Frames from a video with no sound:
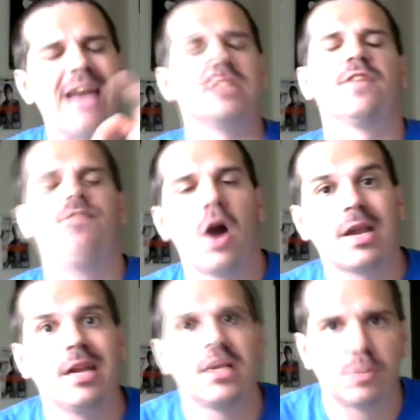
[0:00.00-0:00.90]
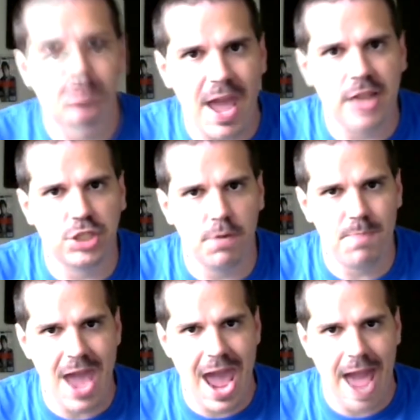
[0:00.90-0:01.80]
a fucking expansion
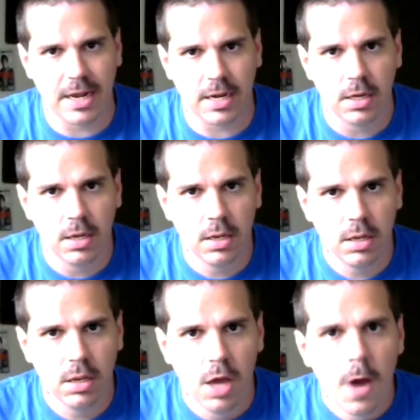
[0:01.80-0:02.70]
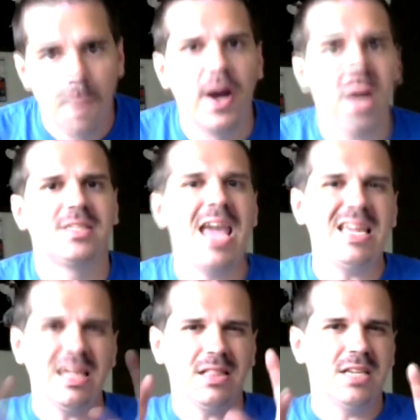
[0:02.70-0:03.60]
pack. But
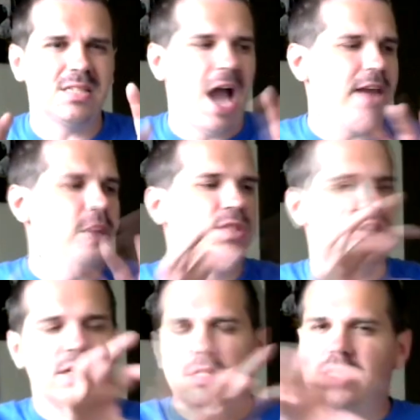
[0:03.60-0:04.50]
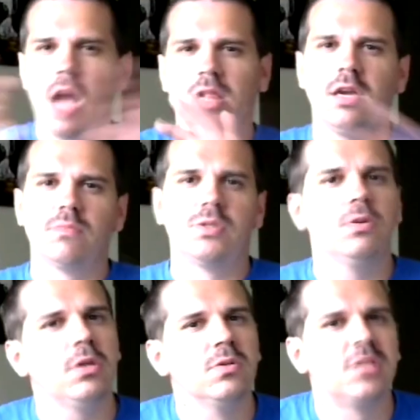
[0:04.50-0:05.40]
taking these items and selling them to
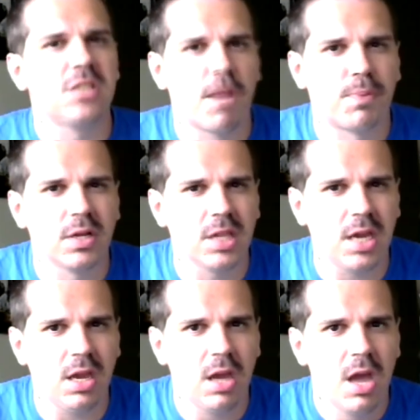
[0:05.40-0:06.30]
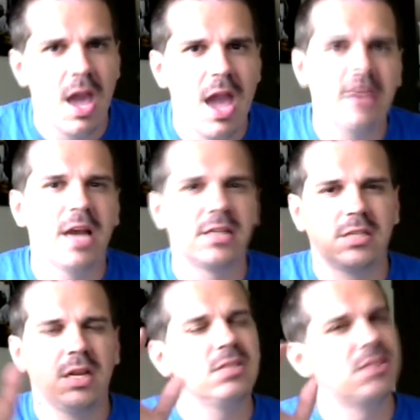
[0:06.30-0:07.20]
you separately, and yes,
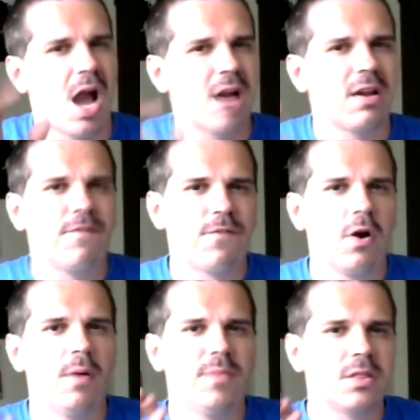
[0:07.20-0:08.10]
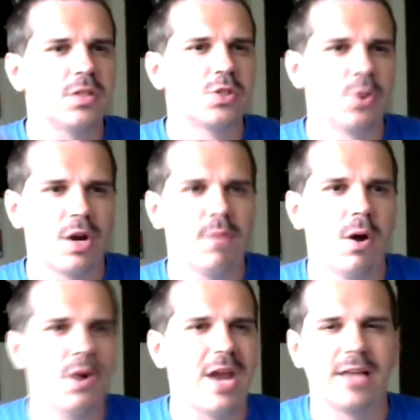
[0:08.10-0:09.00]
it is not confirmed that the story
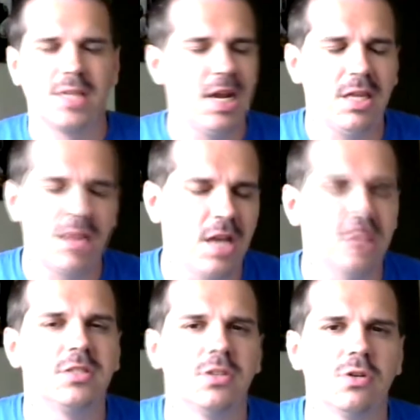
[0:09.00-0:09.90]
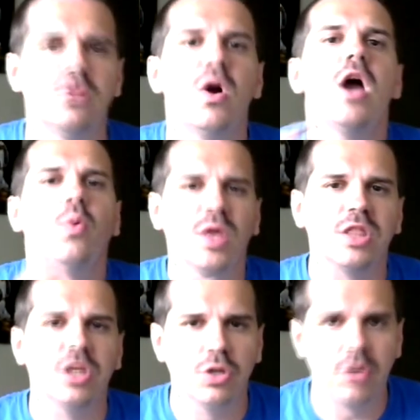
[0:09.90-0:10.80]
mode has anything to do with
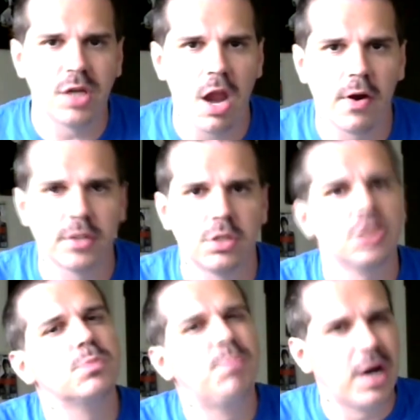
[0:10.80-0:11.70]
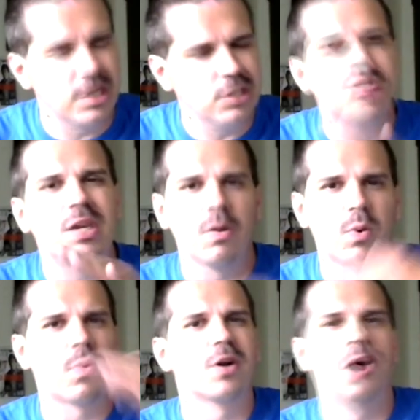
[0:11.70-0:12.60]
the new characters, but you get
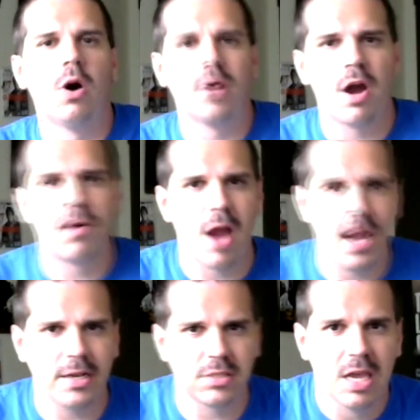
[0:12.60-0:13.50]
where we're going, alright?